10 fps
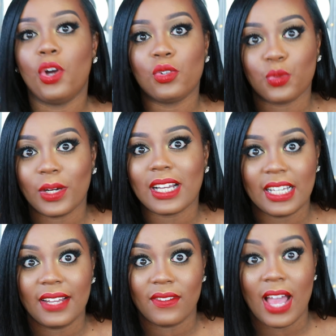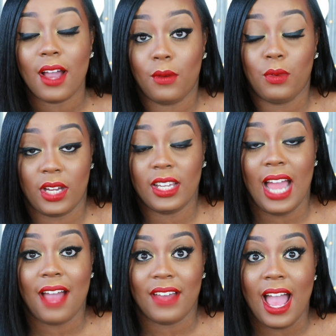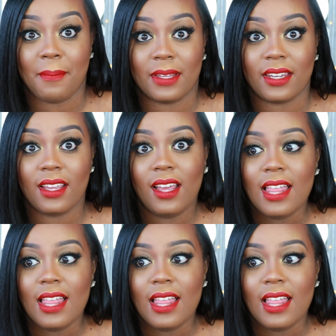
knows what could have happened.